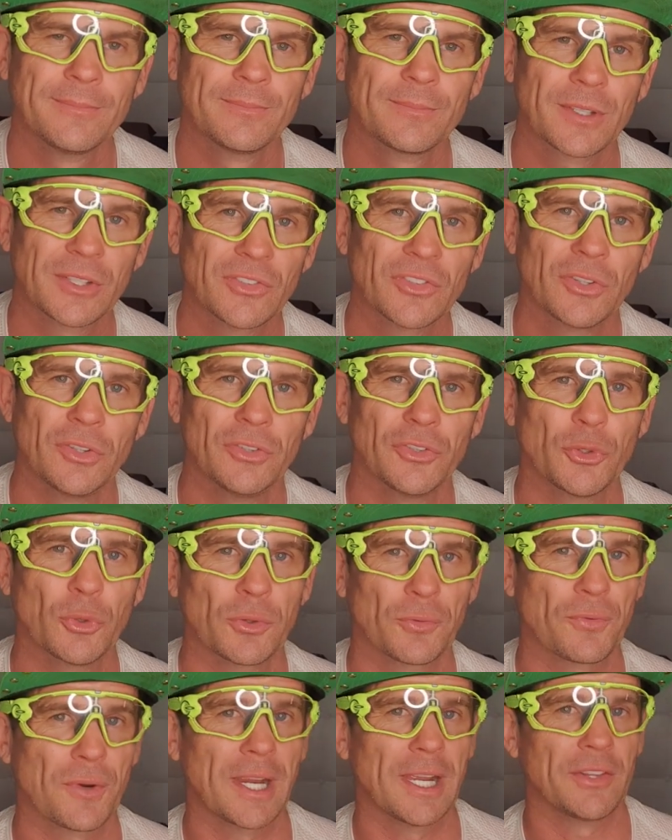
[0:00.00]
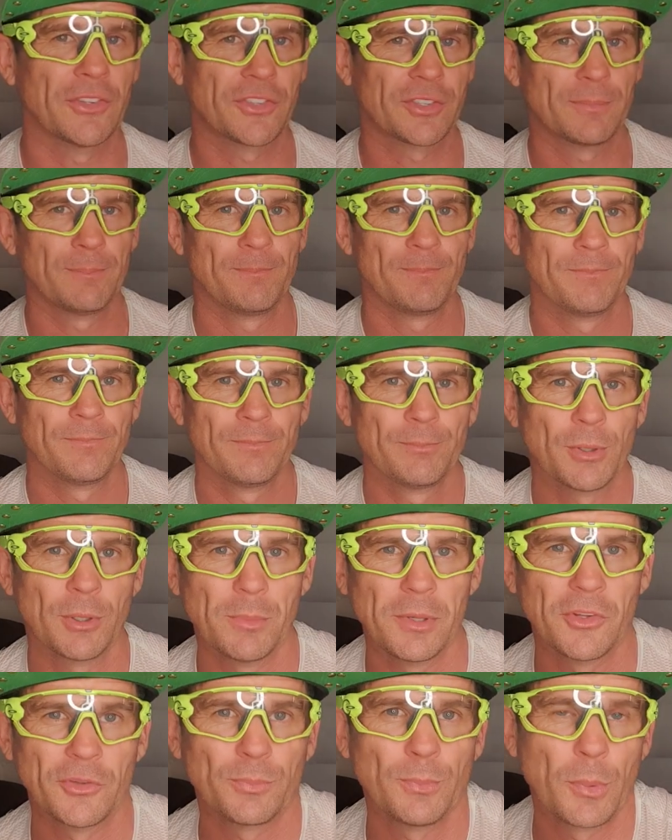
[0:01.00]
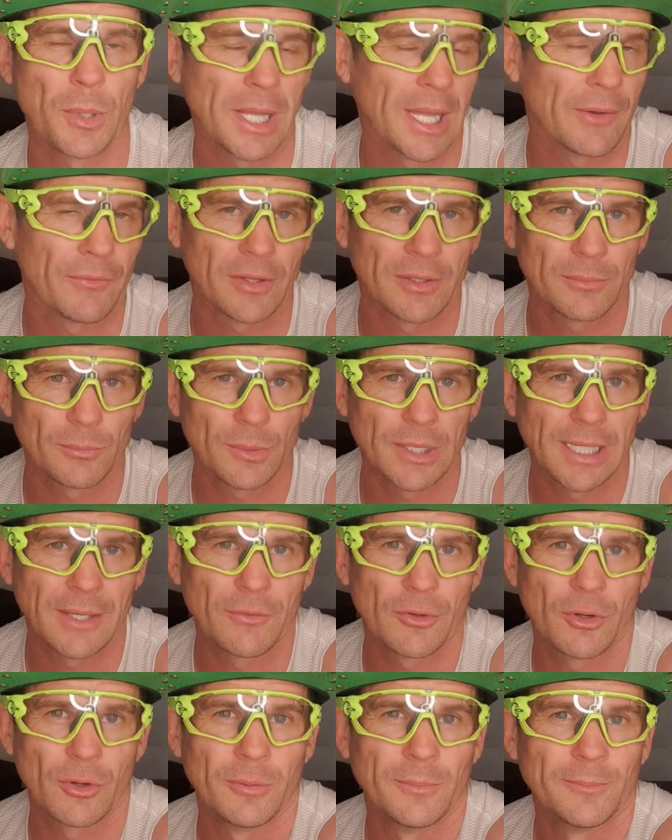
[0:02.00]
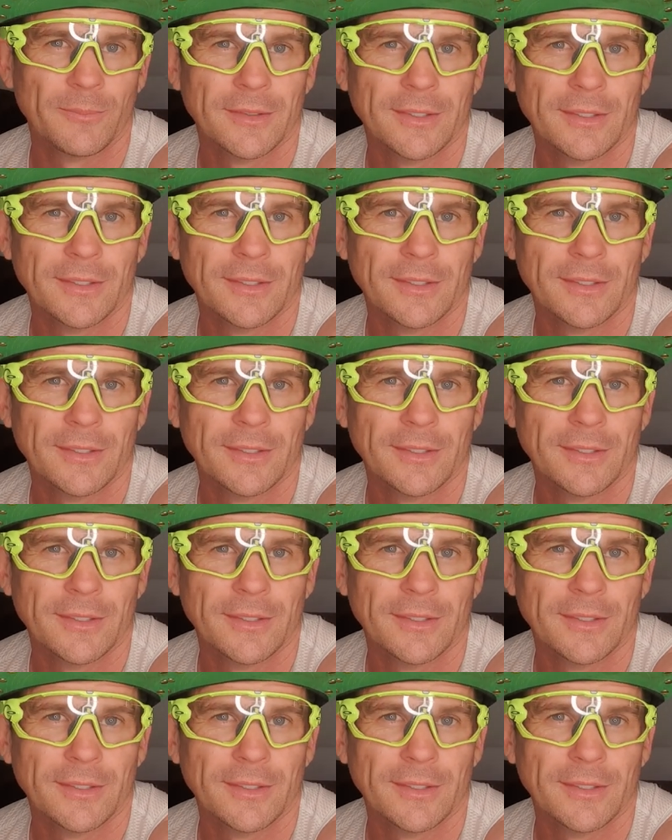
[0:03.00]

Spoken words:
because it's Tour de France. But we love it. We love it all.